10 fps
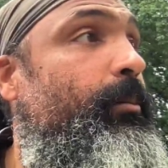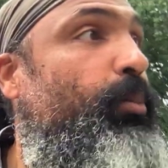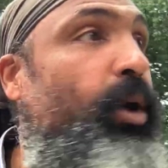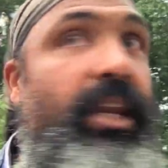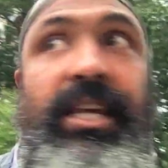
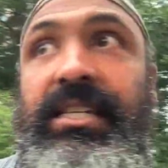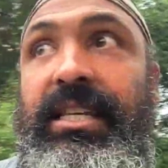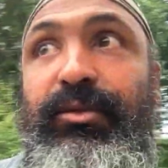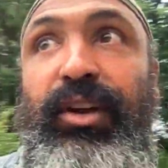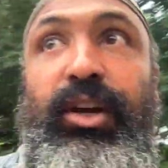point is,
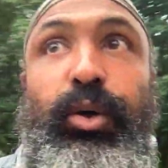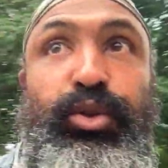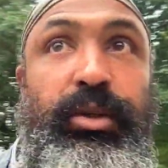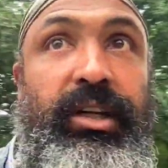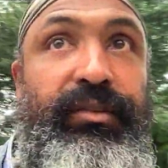it's a very
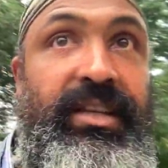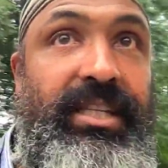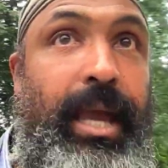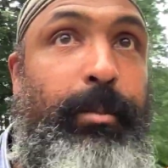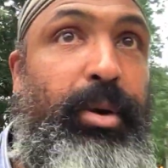cultural difference,
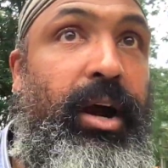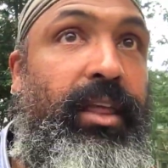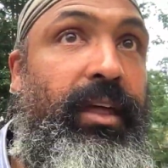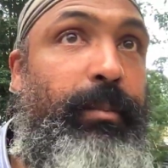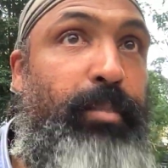and part of
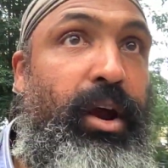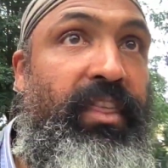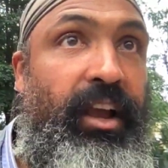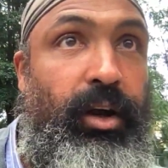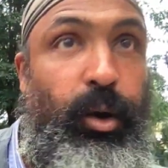
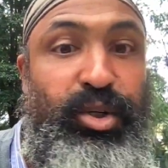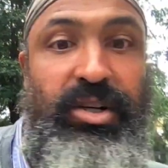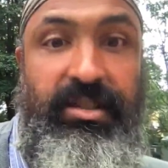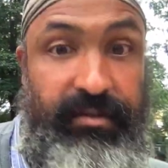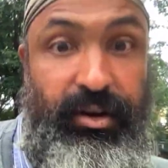that culture
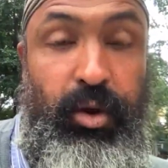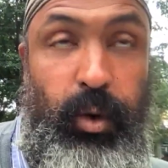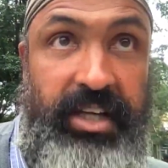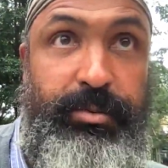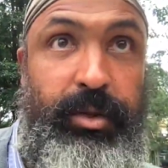is a very
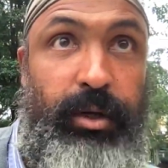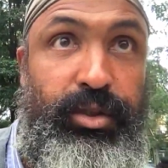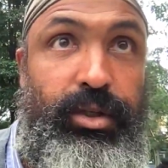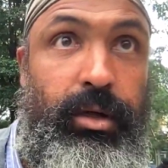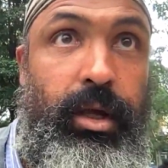WASP
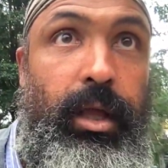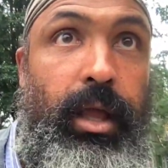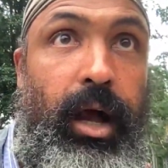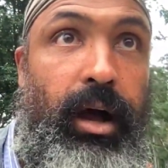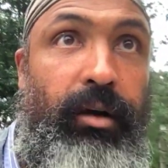culture
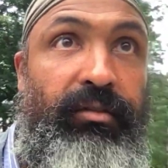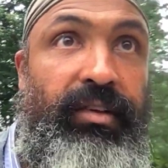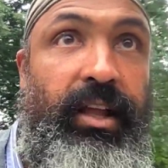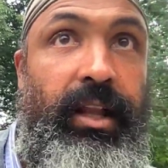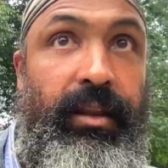of
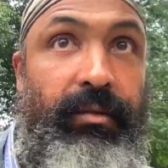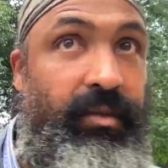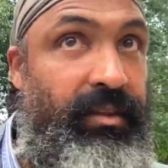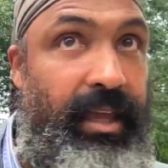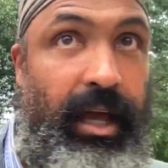
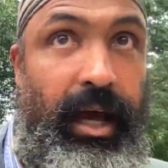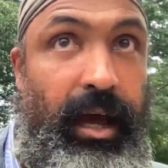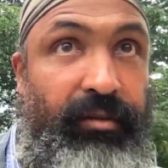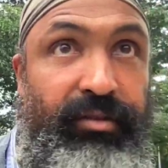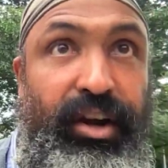
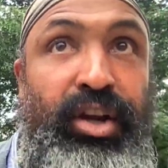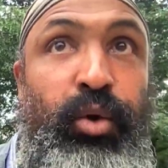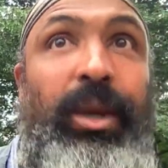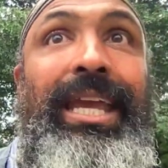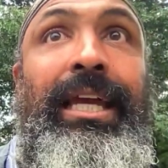a very
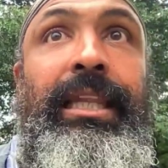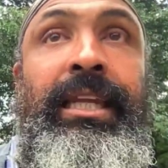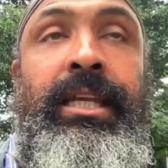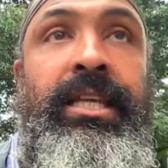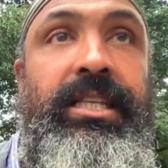New
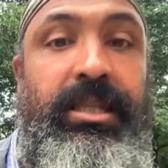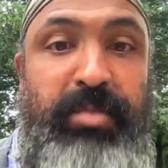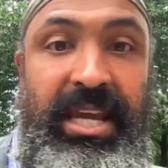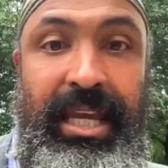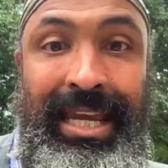England
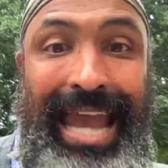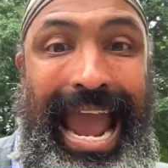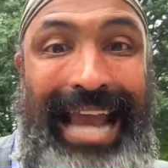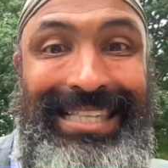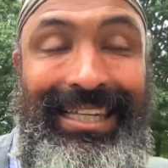speaking
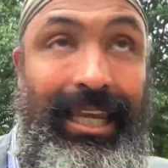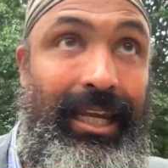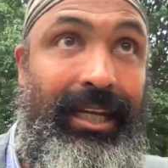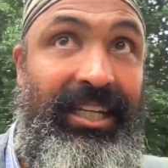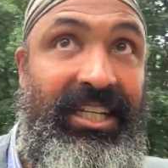accent,
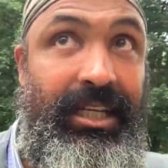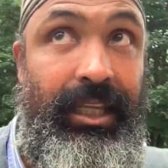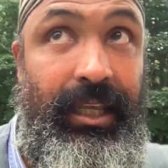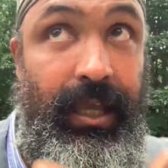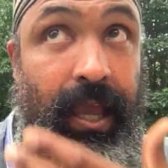and
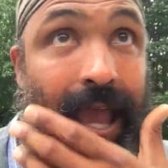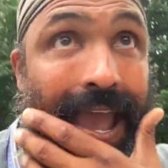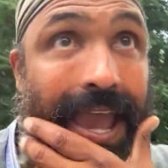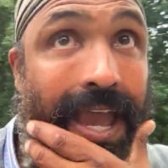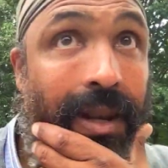additionally,
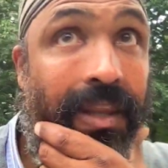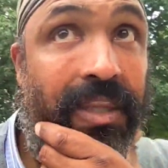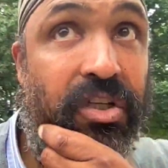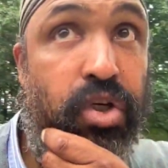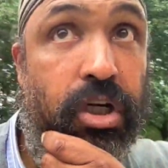and the
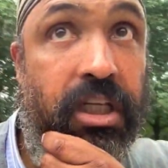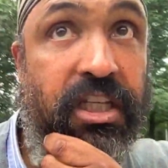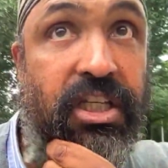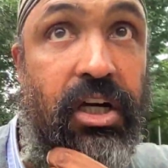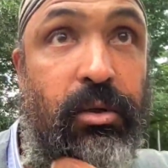
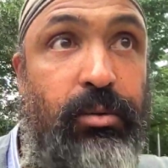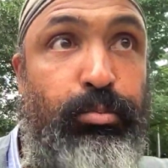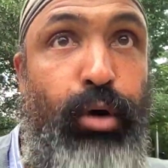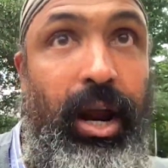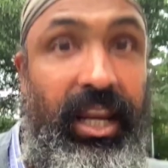journalists are
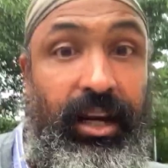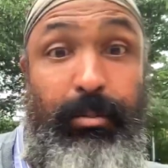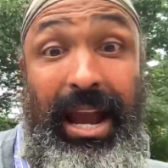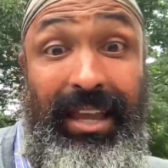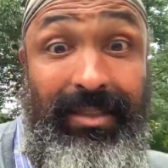brought here
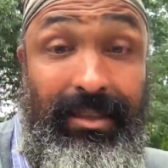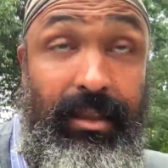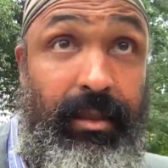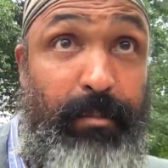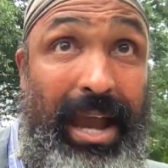back in
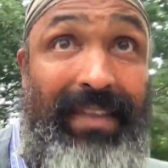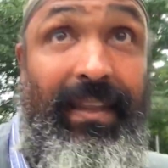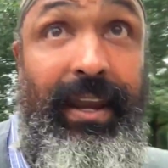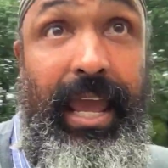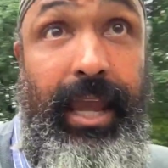
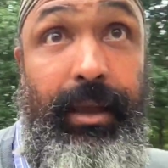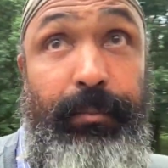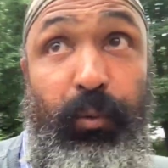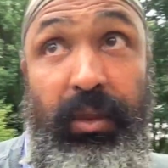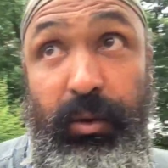the day
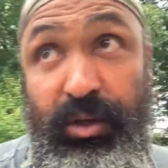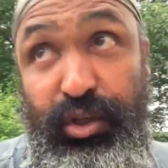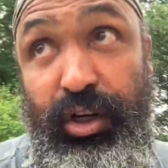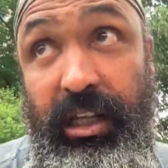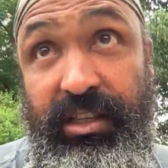when there was
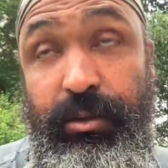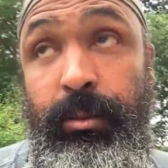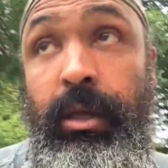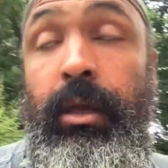journalism.